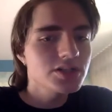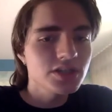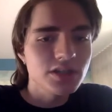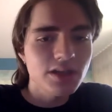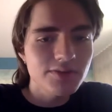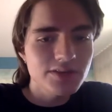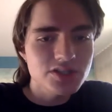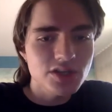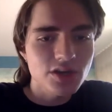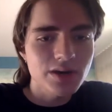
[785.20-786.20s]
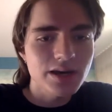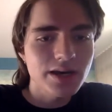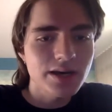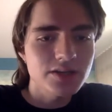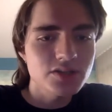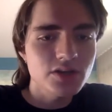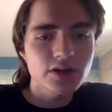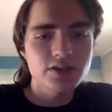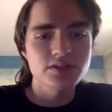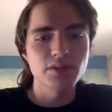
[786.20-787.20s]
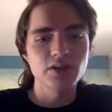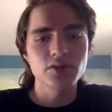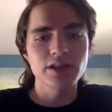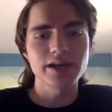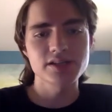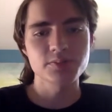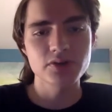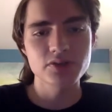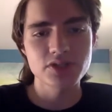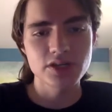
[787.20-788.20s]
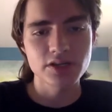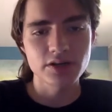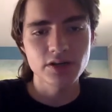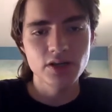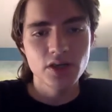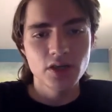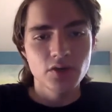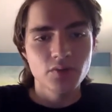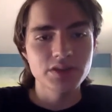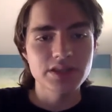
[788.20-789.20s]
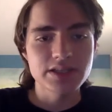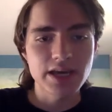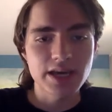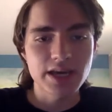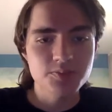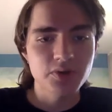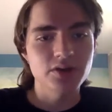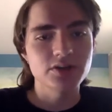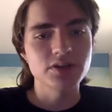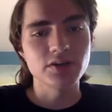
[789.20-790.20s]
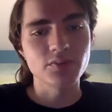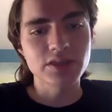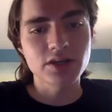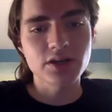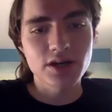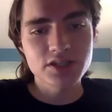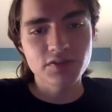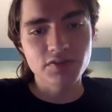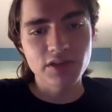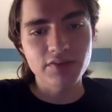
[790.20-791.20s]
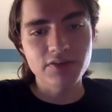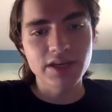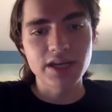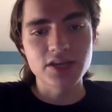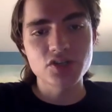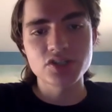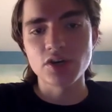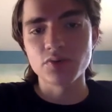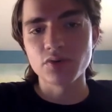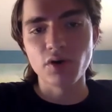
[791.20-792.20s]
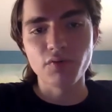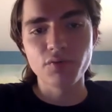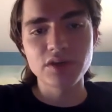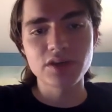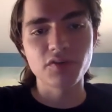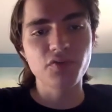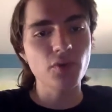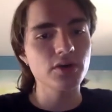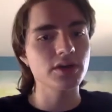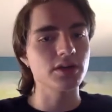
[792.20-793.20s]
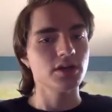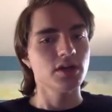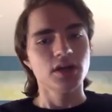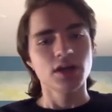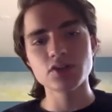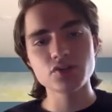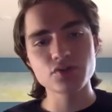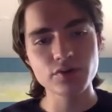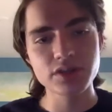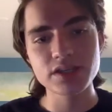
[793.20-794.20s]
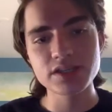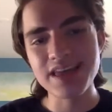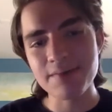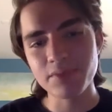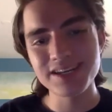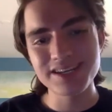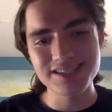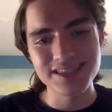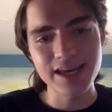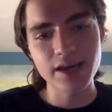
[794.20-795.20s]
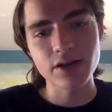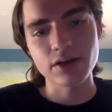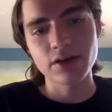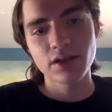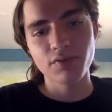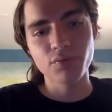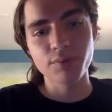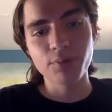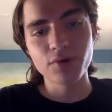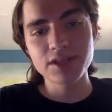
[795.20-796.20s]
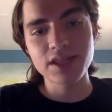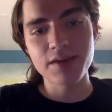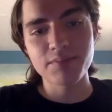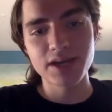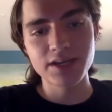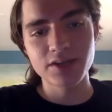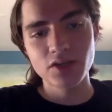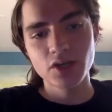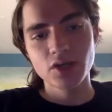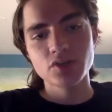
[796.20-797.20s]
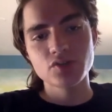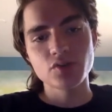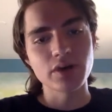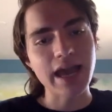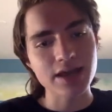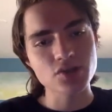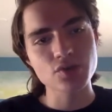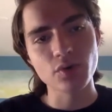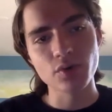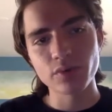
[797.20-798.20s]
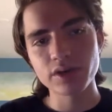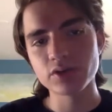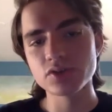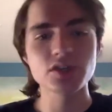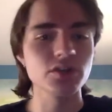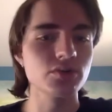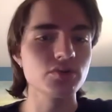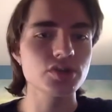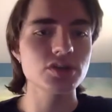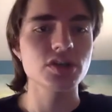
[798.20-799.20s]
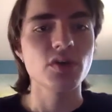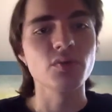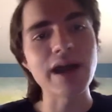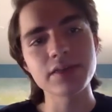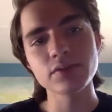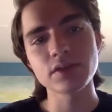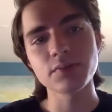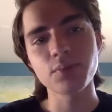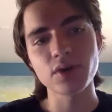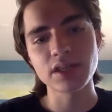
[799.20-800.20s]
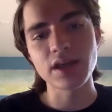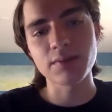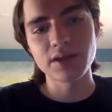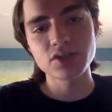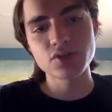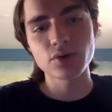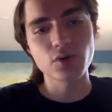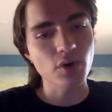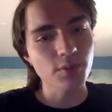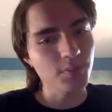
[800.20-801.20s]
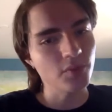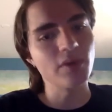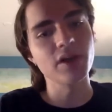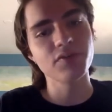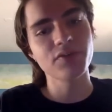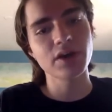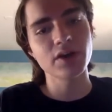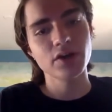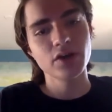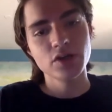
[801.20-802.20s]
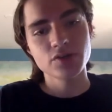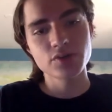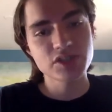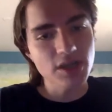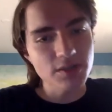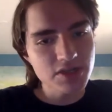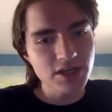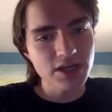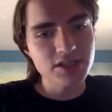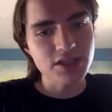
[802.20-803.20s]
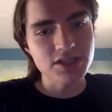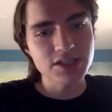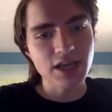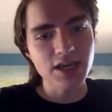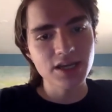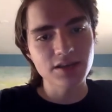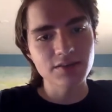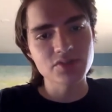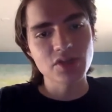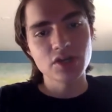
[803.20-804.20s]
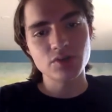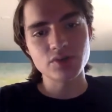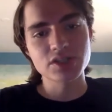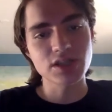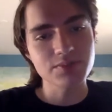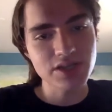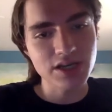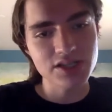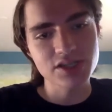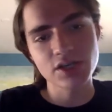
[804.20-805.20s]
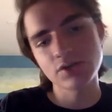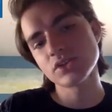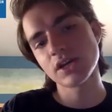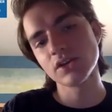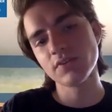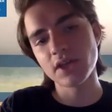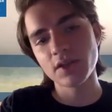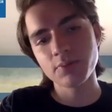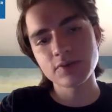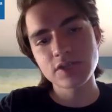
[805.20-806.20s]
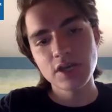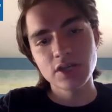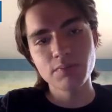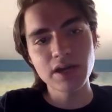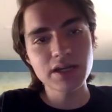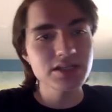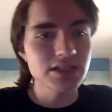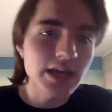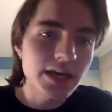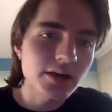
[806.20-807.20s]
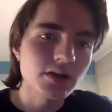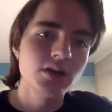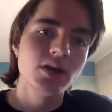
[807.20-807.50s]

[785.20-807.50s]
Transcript: of living so high, it's hard as a middle class person here with the tax burden and with the cost of living, and I just don't know if we can afford it. And the truth is that money is there. If we're putting that money toward actual real solutions rather than putting that money toward corporate welfare, toward subsidizing stadiums, toward subsidizing hotel developers, the money's there.